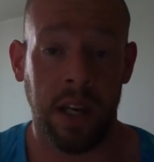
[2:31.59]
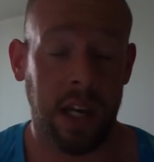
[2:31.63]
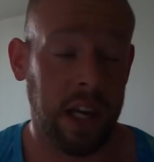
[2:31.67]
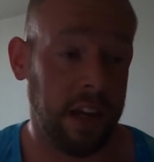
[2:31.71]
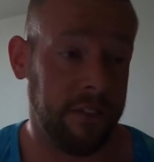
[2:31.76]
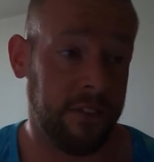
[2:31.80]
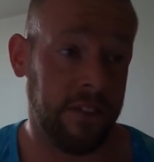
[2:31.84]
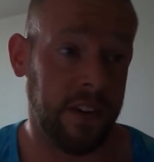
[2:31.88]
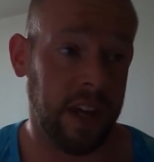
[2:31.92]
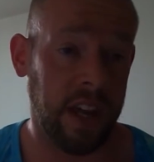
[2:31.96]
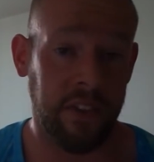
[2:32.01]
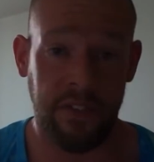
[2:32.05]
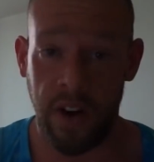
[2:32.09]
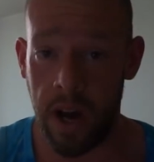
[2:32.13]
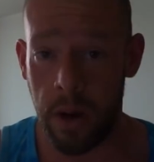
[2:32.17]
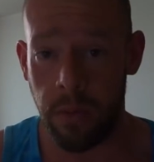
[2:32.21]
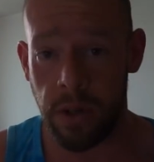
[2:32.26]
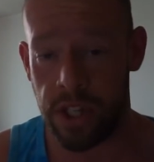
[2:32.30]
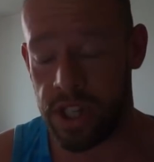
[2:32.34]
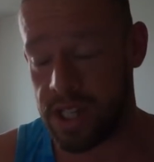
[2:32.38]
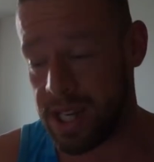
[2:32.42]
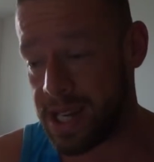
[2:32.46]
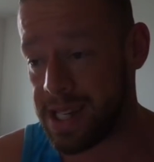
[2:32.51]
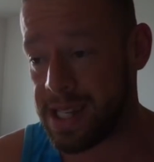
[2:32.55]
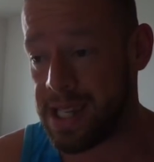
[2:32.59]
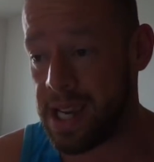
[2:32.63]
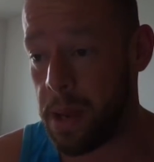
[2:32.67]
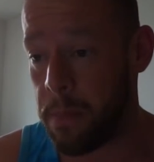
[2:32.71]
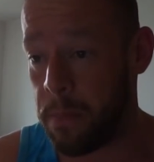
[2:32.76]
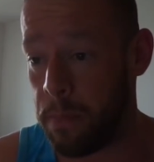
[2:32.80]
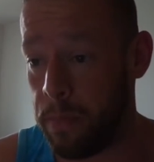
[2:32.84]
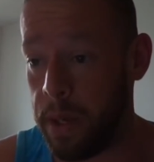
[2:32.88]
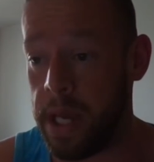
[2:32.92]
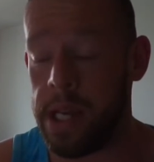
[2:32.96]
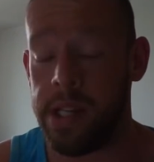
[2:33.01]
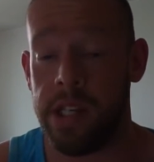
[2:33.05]
If if I was sat here
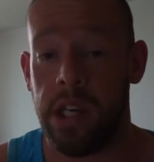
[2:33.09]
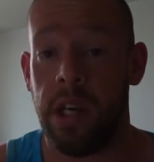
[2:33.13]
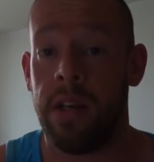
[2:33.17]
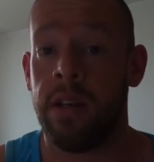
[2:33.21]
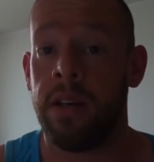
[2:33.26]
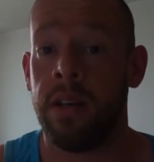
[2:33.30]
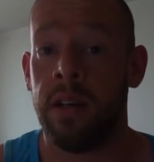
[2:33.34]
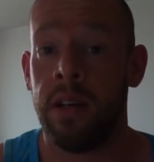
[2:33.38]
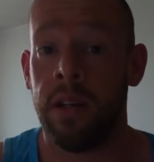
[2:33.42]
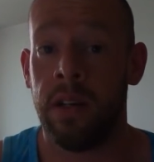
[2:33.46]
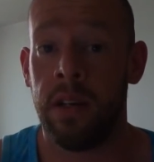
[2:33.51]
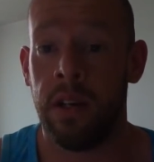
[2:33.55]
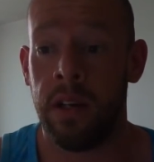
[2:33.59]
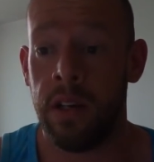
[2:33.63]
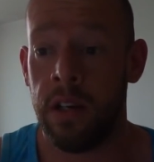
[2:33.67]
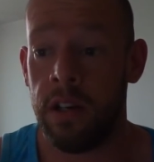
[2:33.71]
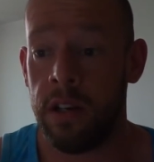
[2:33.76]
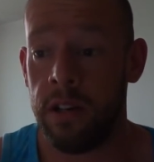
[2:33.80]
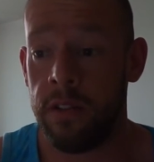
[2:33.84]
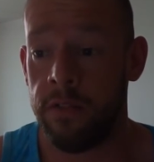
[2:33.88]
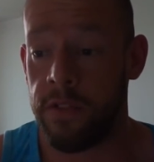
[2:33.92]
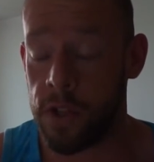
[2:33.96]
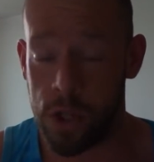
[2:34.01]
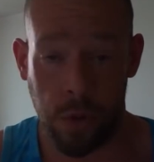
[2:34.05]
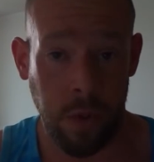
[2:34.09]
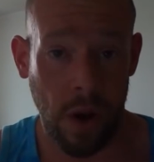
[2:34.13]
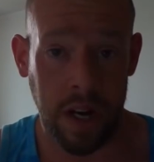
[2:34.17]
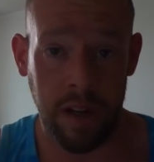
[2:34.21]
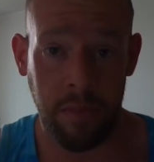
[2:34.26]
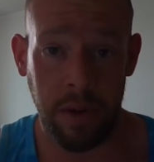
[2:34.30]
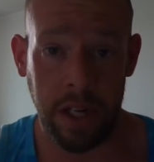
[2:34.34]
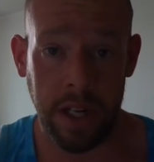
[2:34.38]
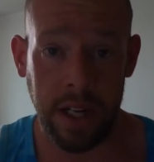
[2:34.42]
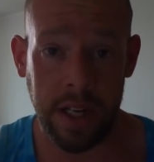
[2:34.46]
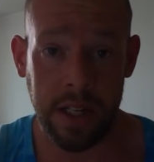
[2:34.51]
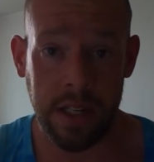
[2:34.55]
bitching for 20
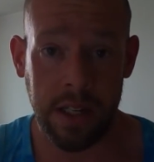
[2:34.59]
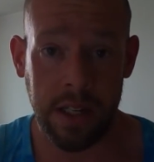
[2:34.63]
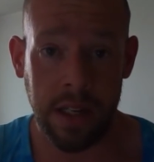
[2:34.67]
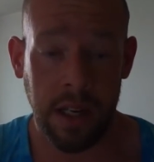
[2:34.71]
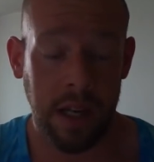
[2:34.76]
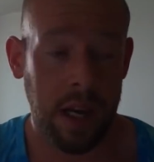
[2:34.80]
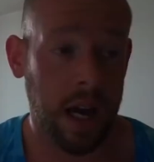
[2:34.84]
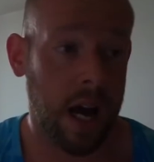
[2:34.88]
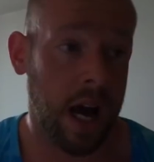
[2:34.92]
minutes,